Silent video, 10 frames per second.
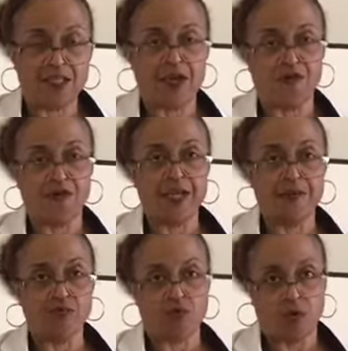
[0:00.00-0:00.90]
of
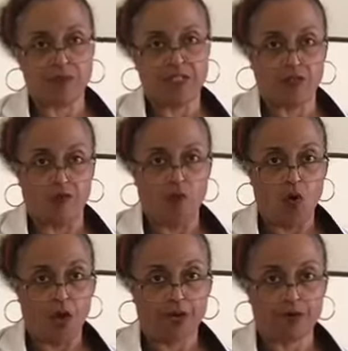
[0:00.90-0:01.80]
reabsorption of
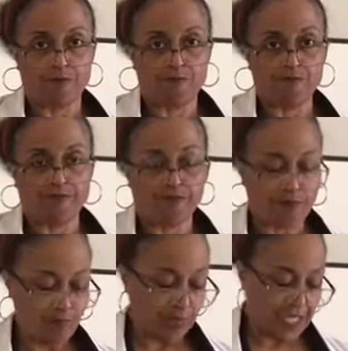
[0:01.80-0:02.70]
water?
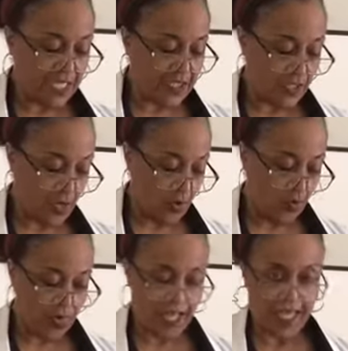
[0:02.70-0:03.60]
Please know
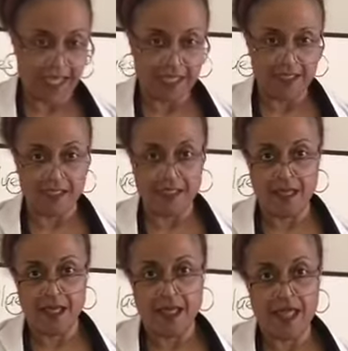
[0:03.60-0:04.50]
where that is.
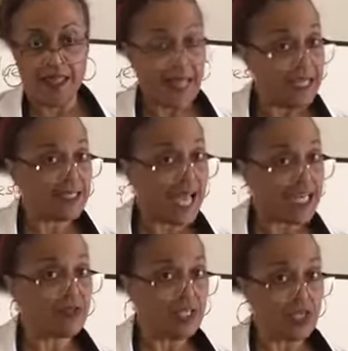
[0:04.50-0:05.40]
And that's
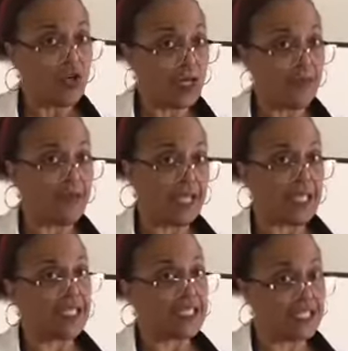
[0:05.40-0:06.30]
actually going to be
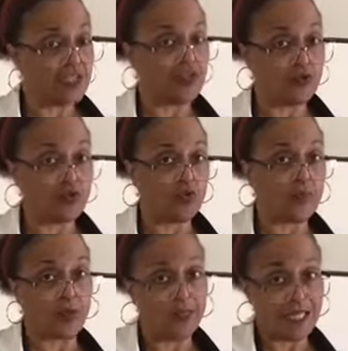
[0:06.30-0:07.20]
in the distal
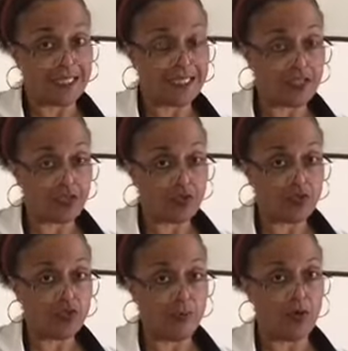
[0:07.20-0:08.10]
tubule. That distal
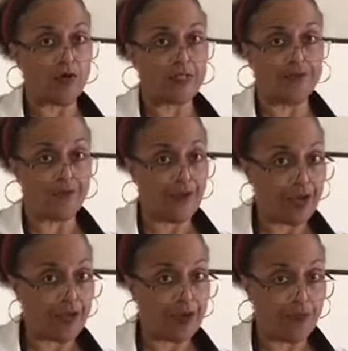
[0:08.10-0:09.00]
tubule is
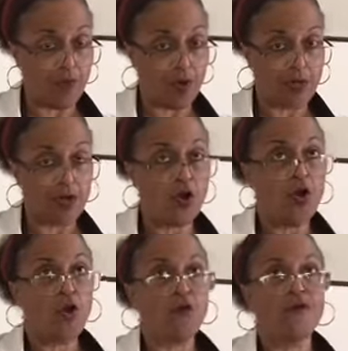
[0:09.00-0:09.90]
very important
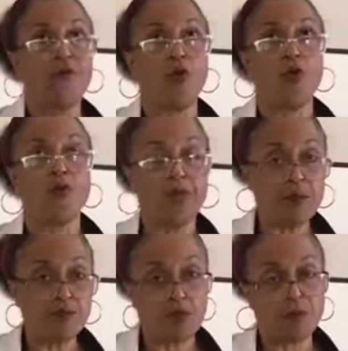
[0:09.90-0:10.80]
for
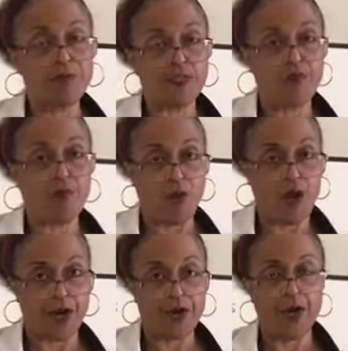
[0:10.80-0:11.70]
reabsorption of
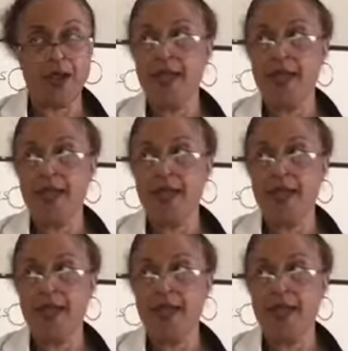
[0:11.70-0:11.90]
water